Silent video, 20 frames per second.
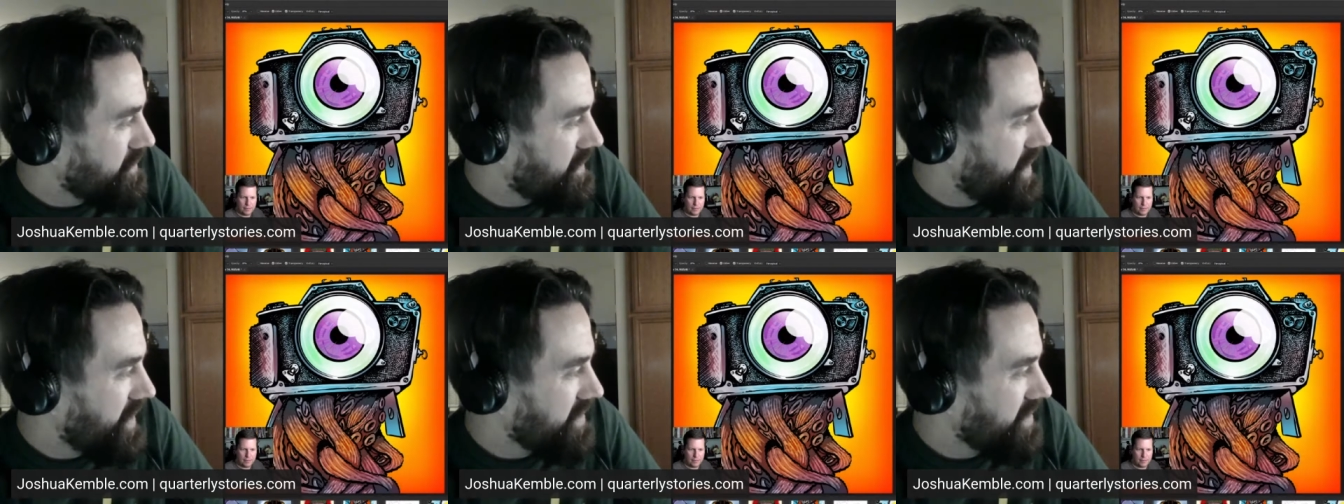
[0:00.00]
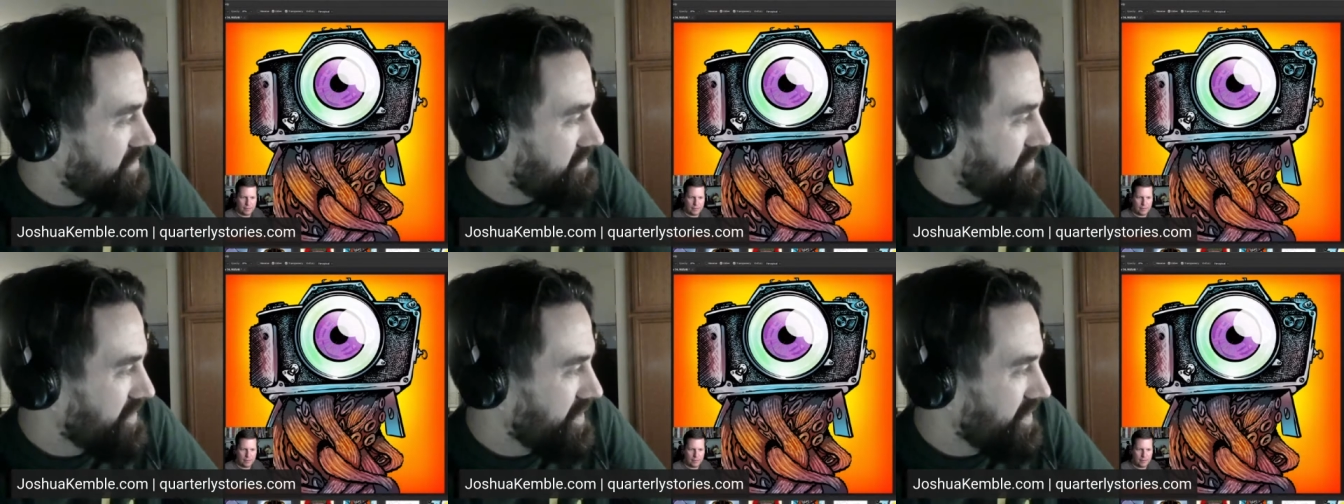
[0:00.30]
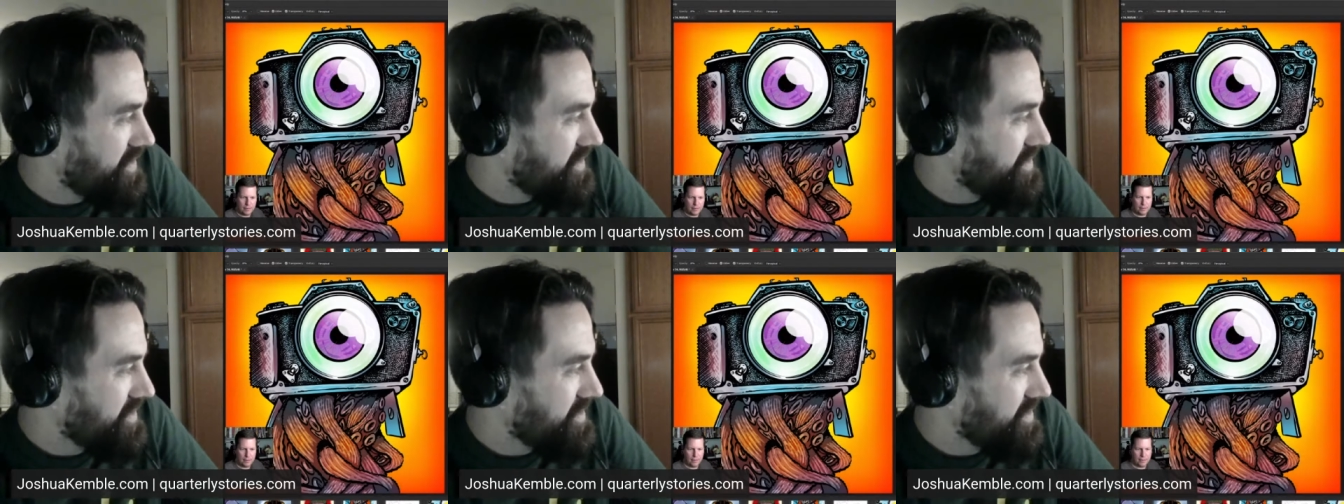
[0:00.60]
I
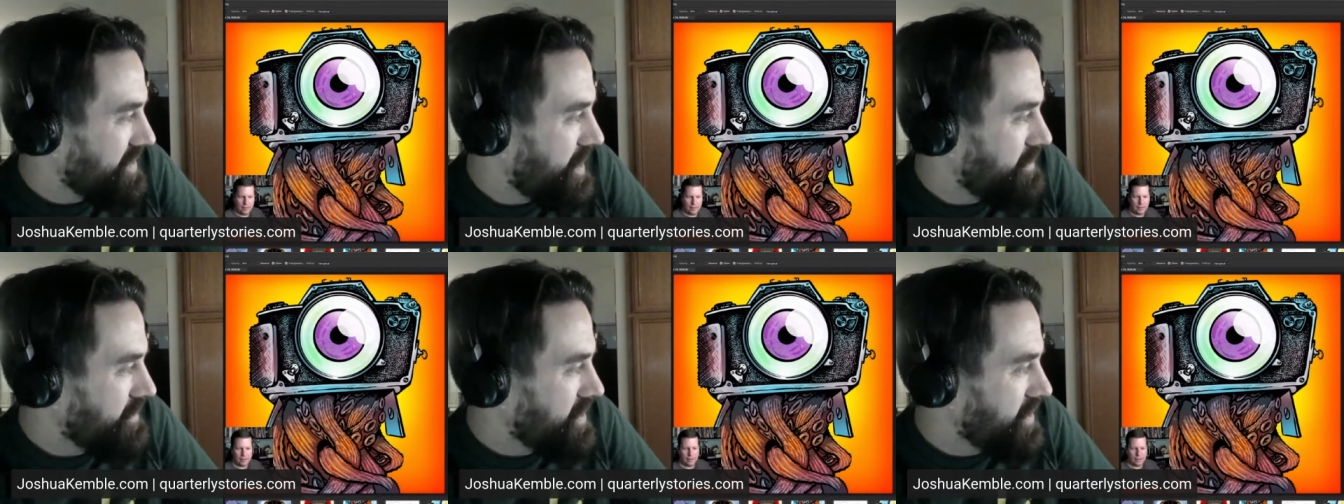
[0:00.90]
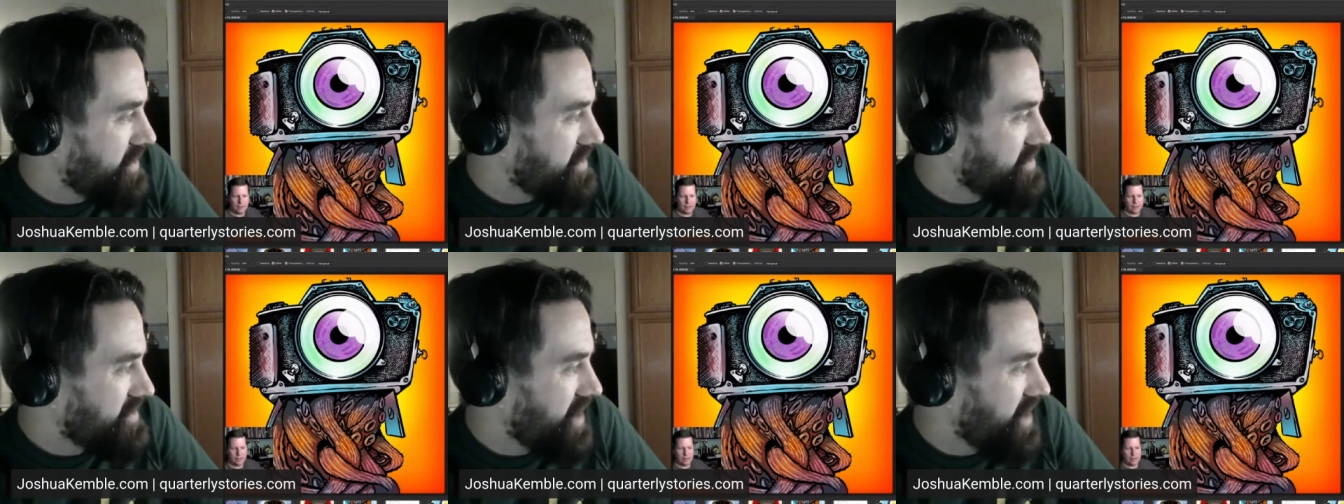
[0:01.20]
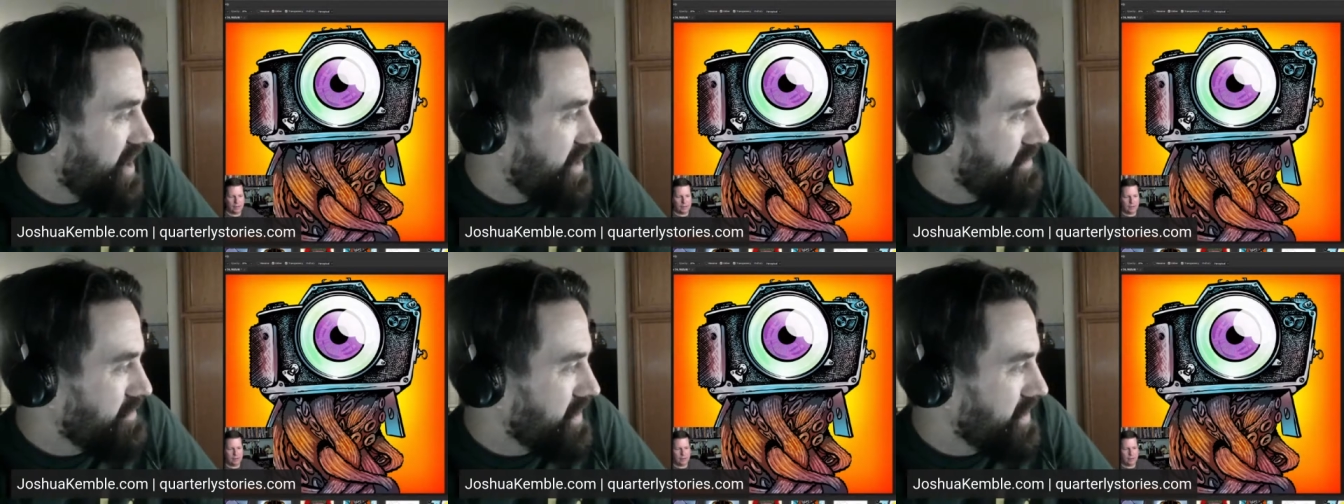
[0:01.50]
mean, it's
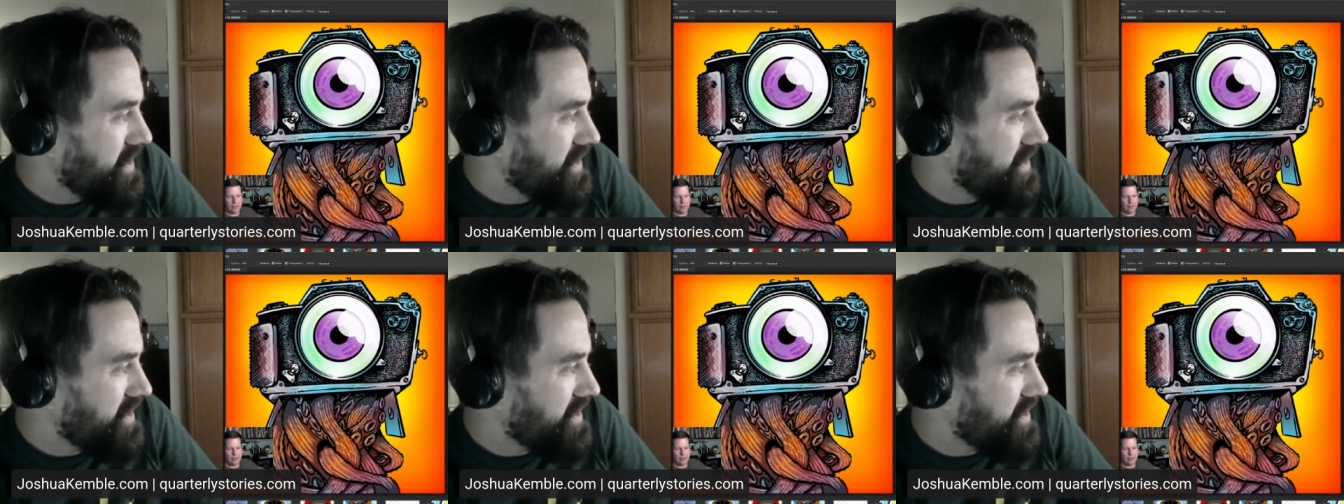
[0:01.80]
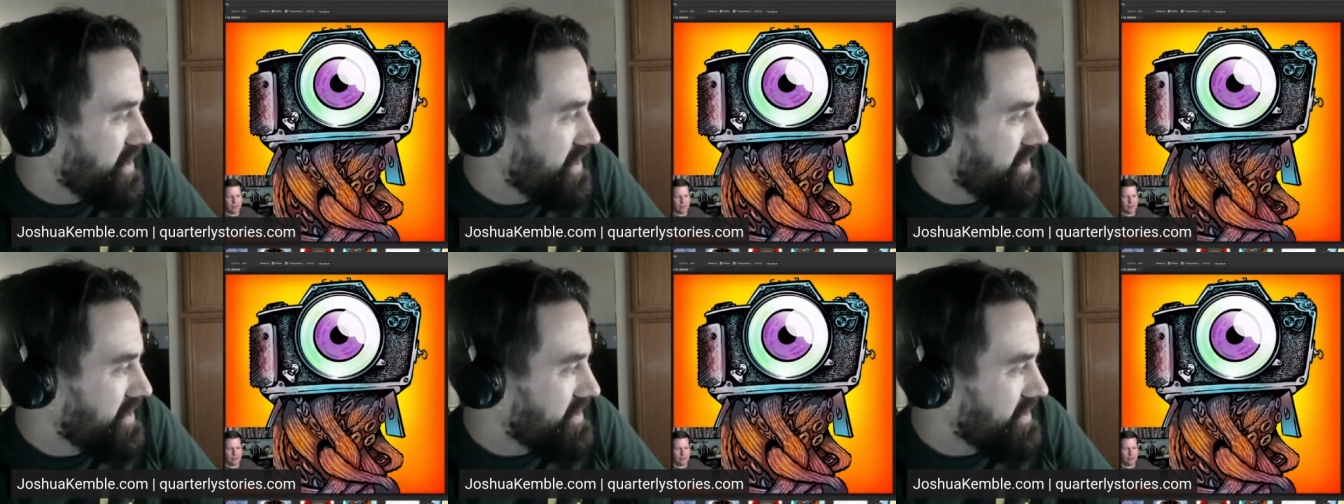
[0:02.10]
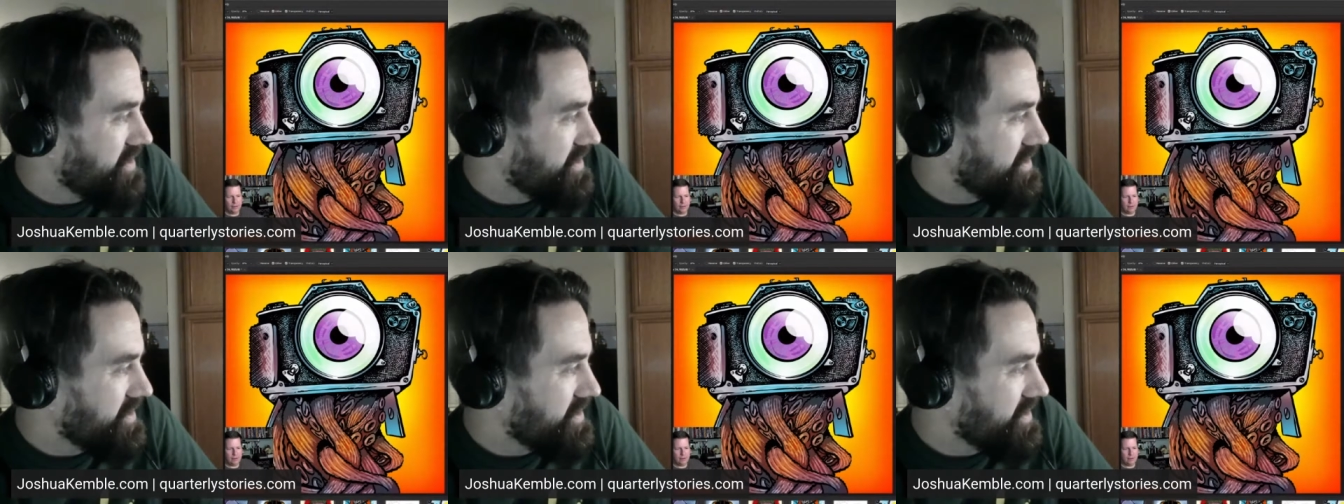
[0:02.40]
gotta be that,